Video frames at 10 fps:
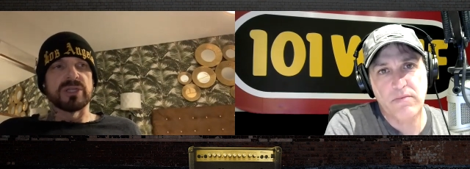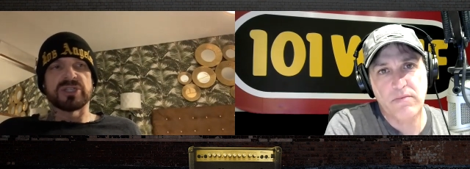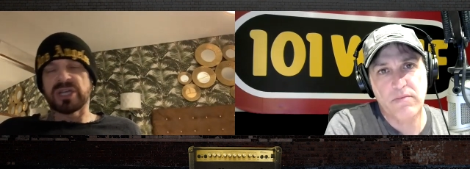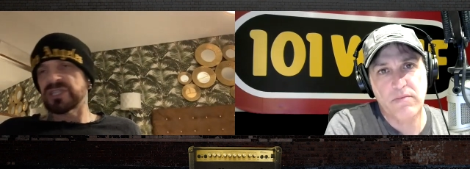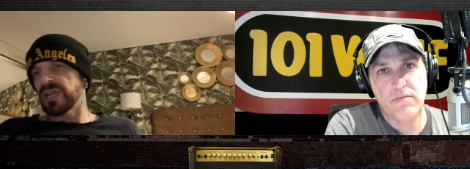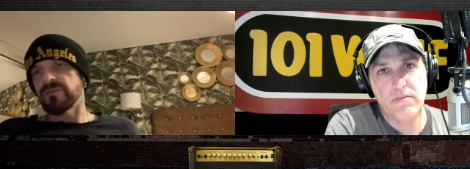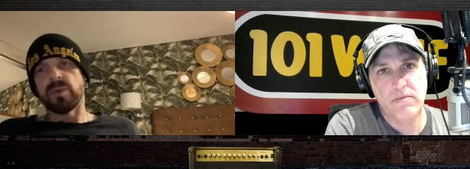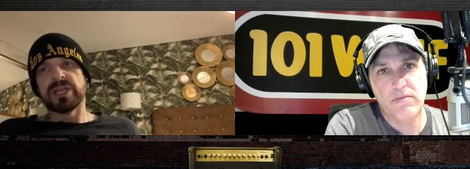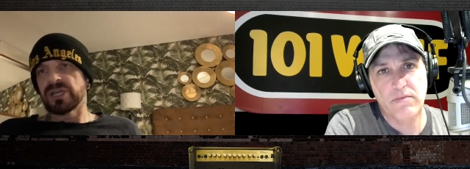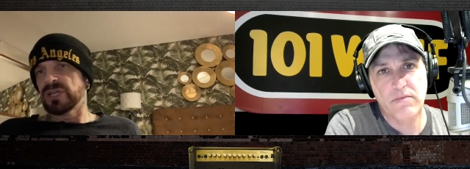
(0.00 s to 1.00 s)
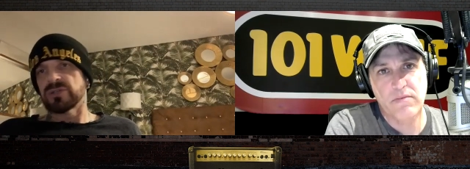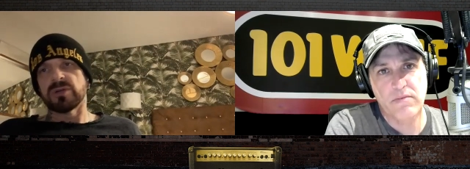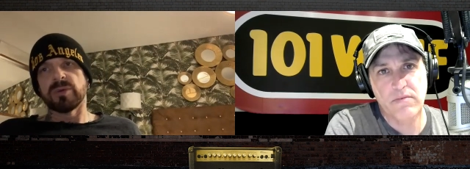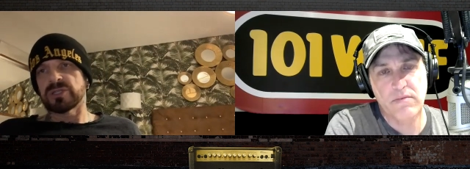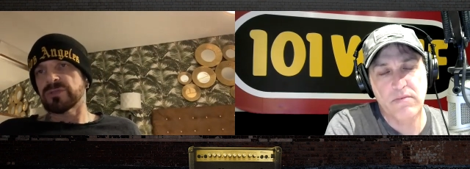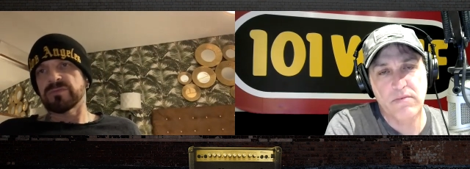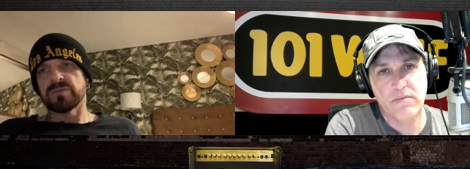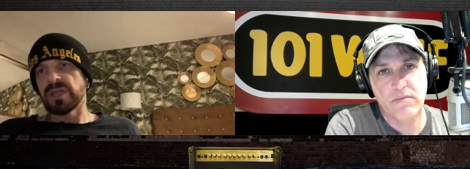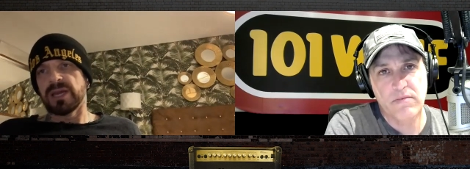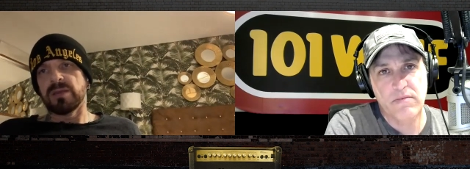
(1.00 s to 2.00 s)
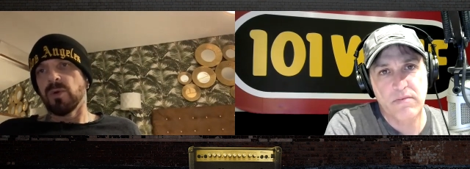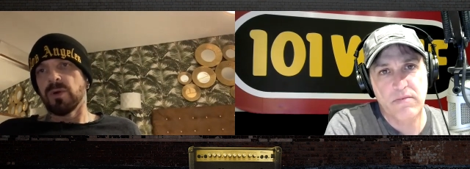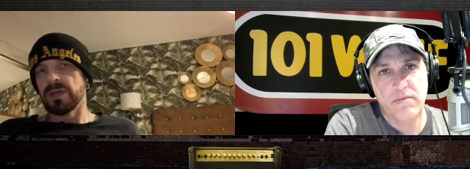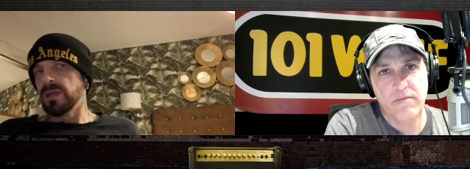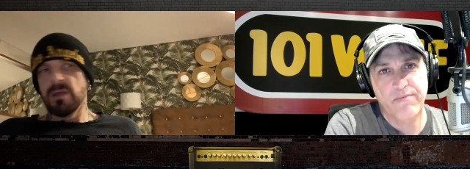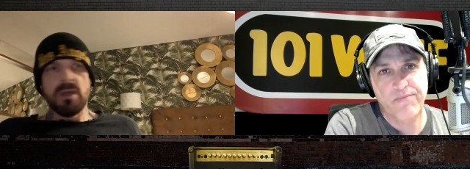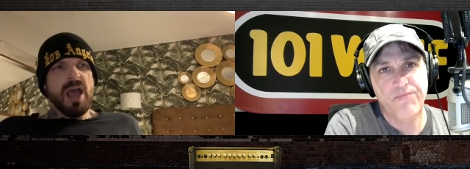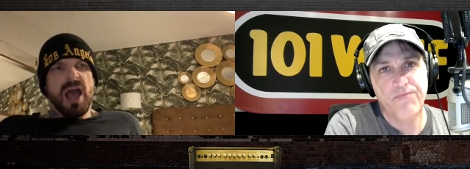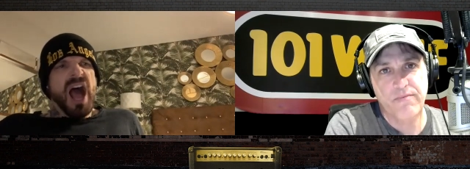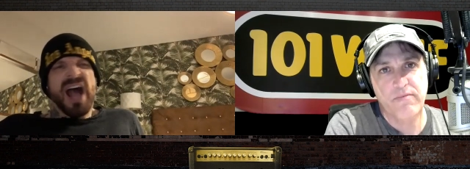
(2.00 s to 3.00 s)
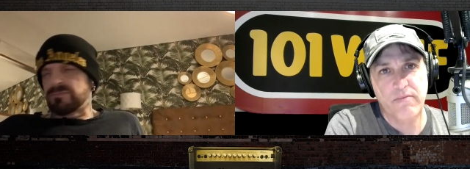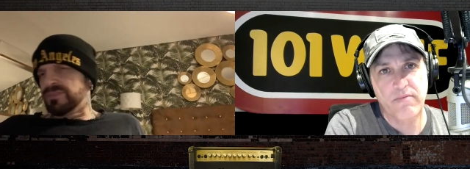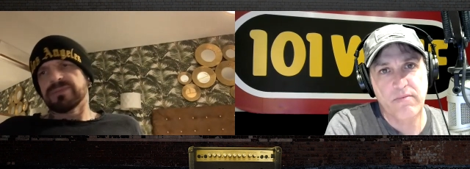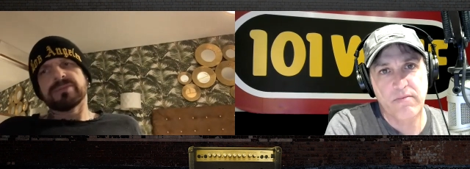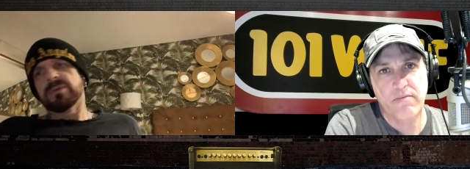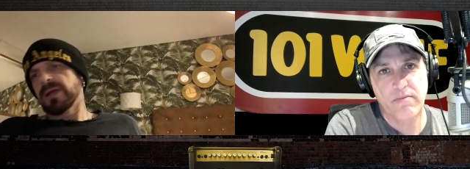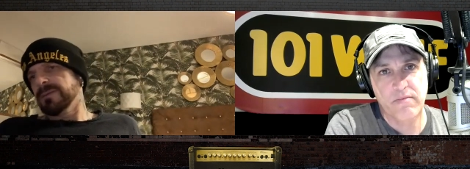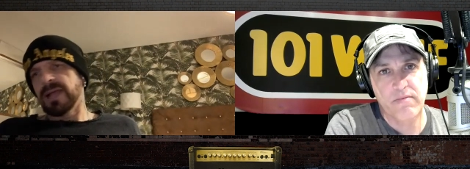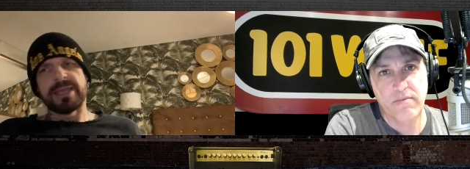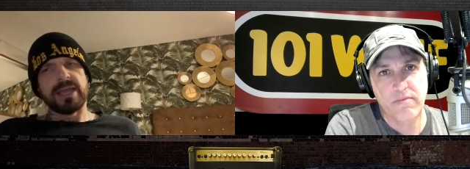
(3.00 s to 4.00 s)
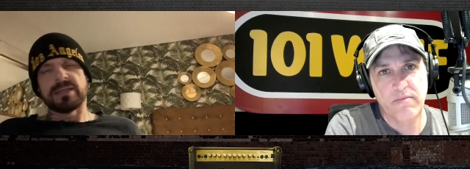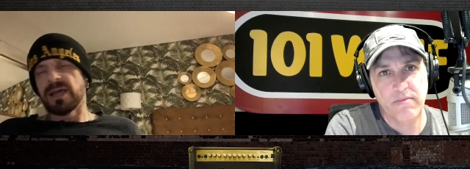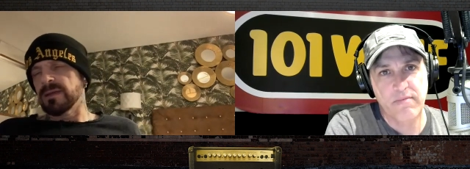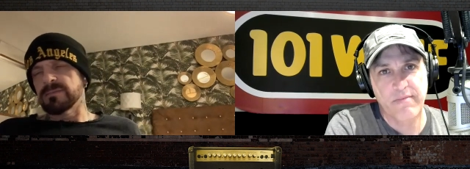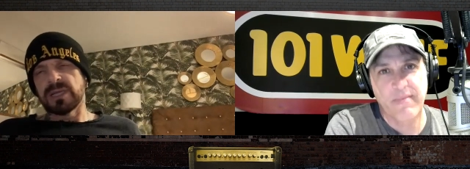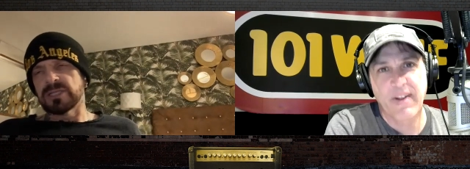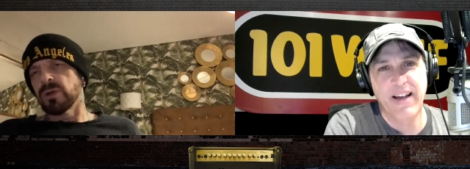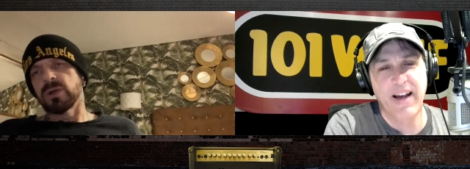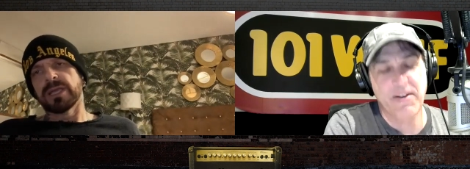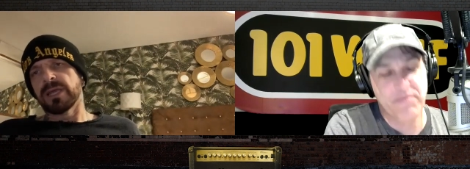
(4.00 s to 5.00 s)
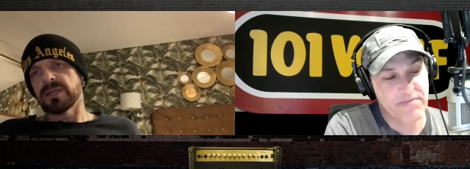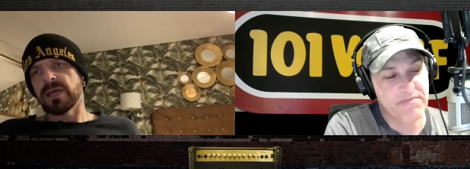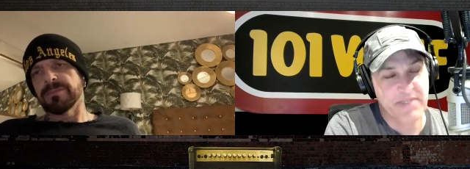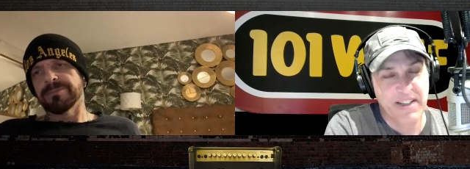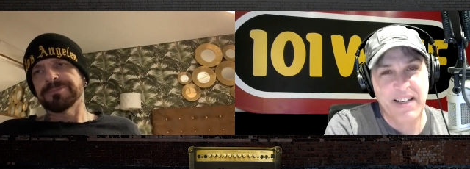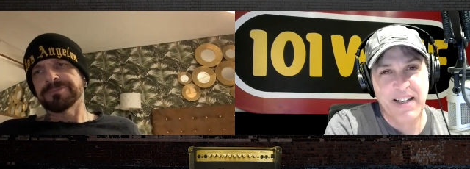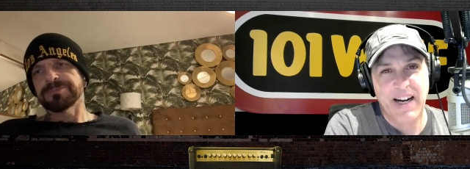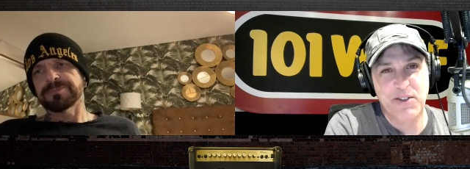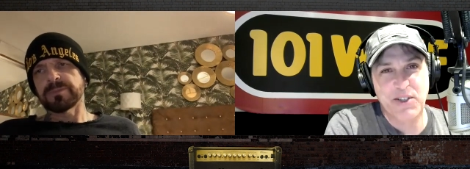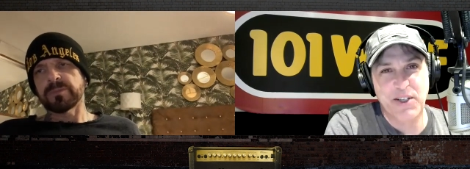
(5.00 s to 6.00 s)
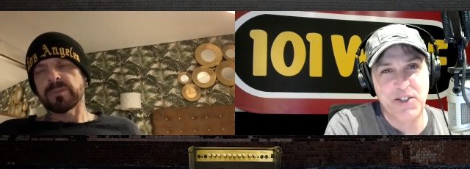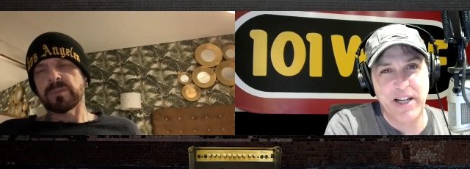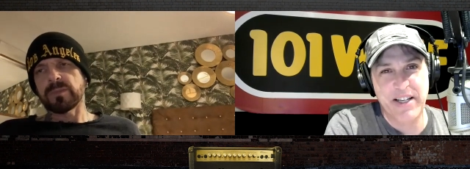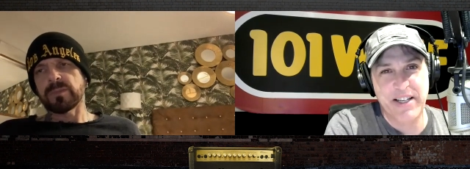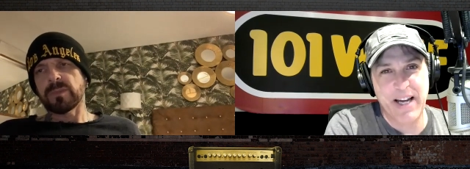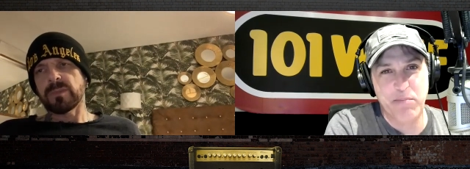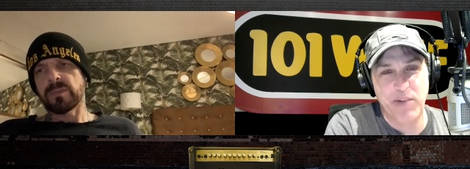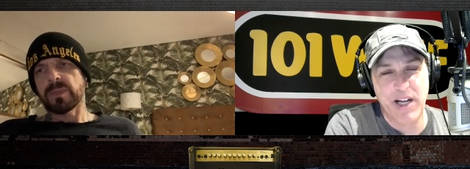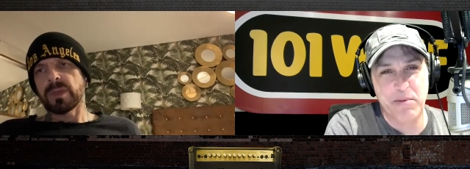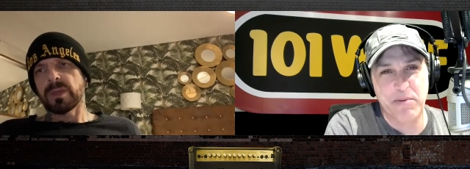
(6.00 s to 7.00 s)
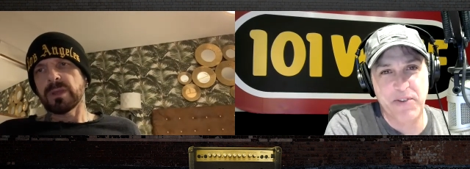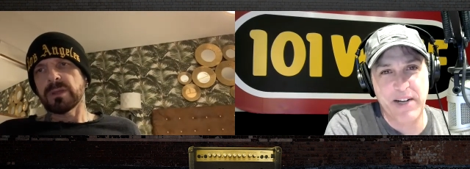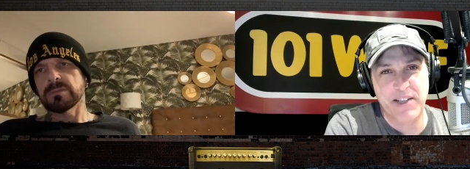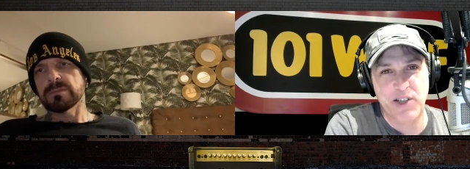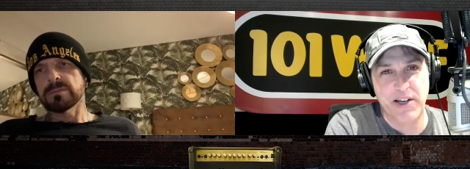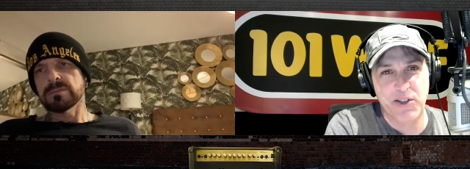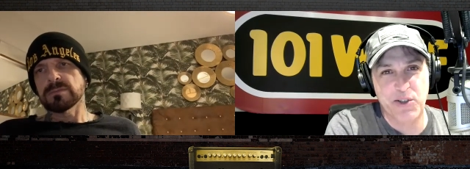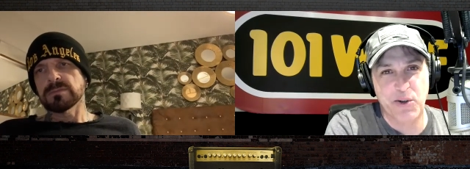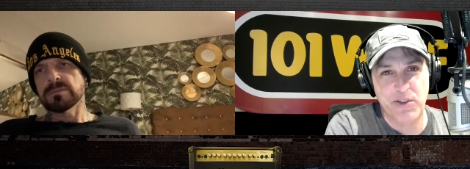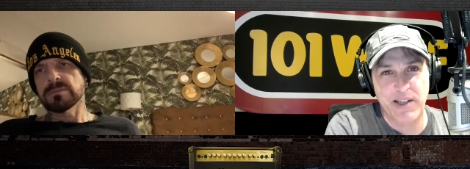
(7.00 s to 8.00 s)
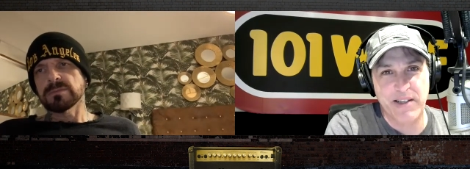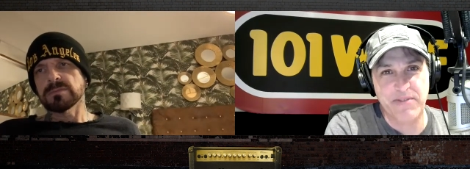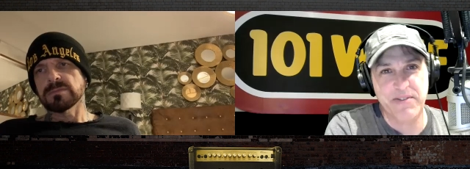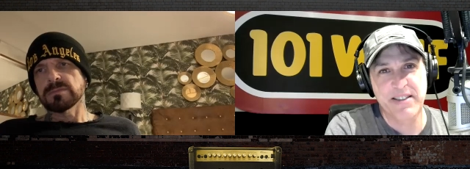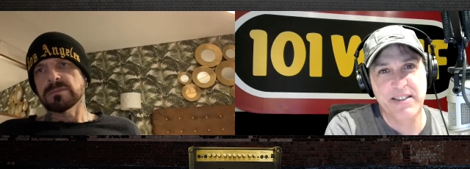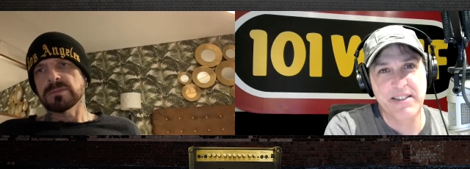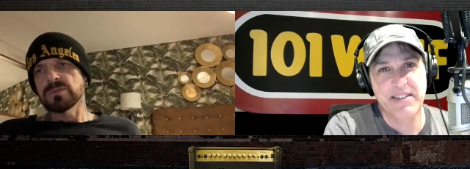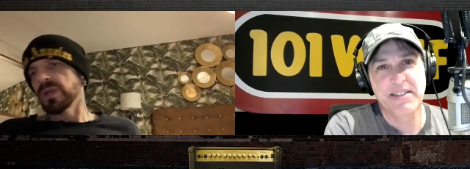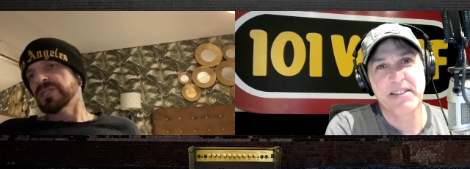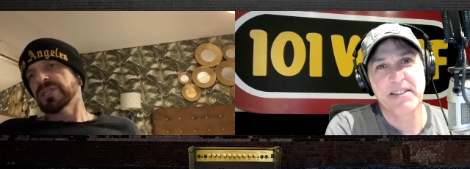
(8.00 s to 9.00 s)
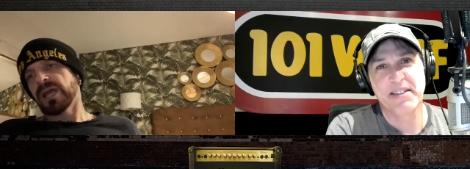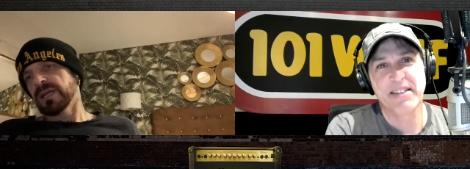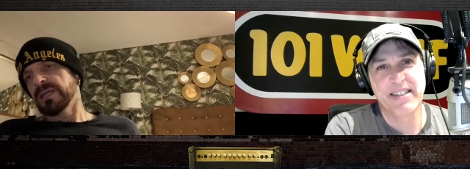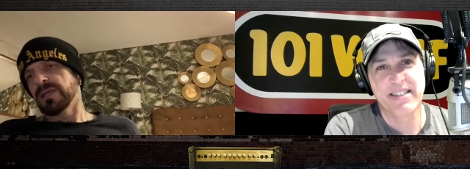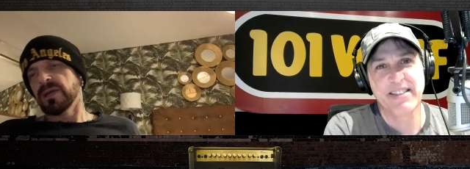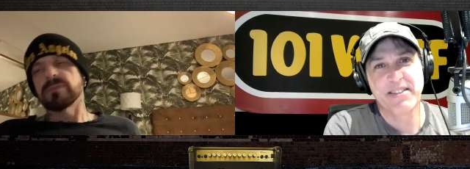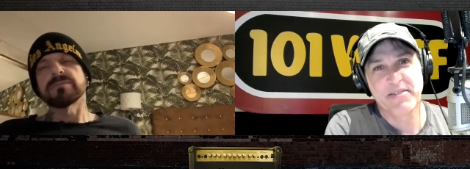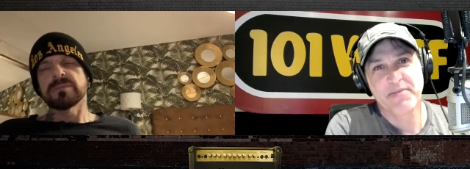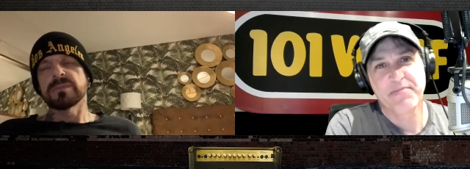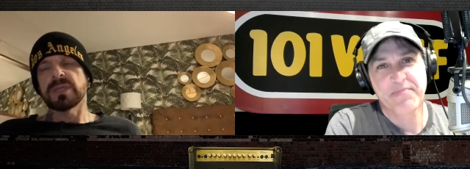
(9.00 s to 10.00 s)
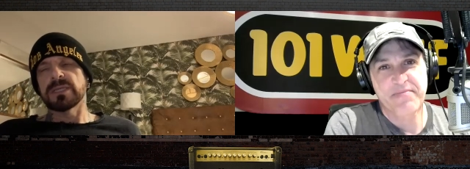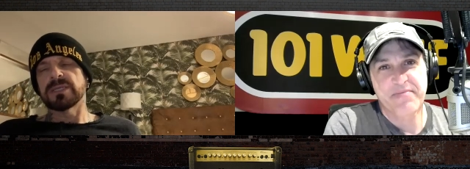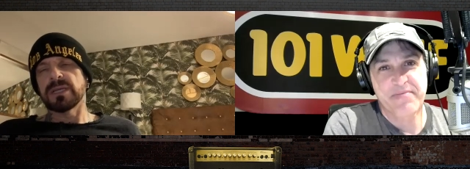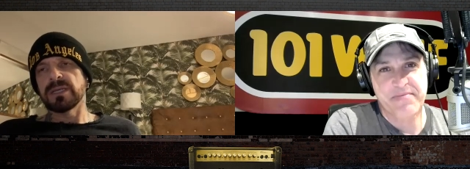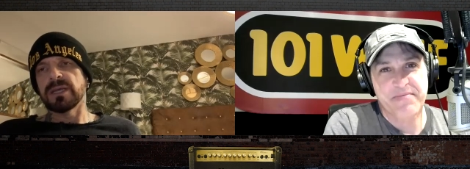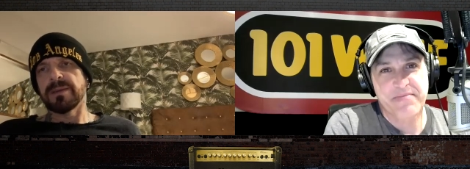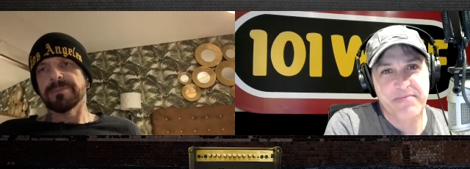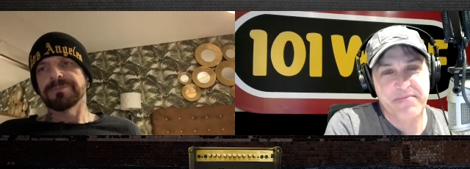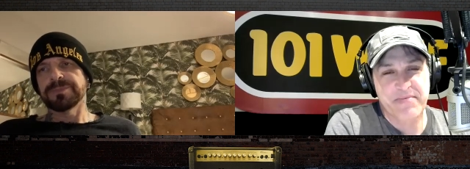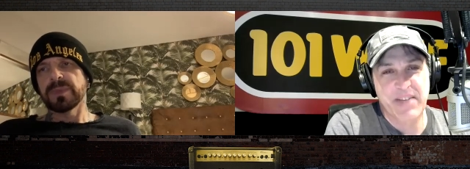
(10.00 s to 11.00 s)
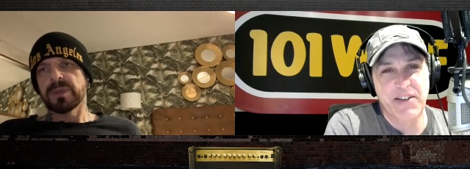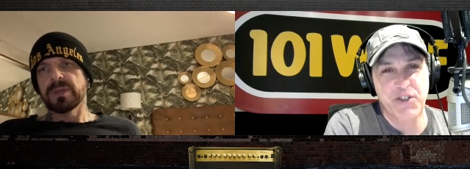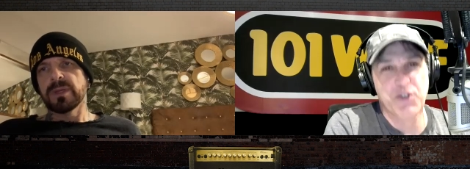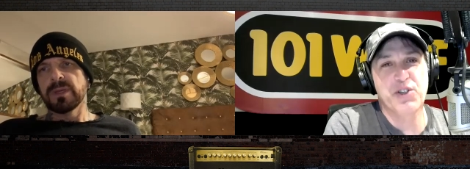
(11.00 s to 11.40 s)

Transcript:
Speaker 1: the six seven weeks in the tour bus anymore, and I I get that. I totally get that.
Speaker 2: I was going to say you can't blame him for that. He's done it his whole life.
Speaker 1: Well, exactly. You know, that's it. Yeah.
Speaker 2: Yeah. Do you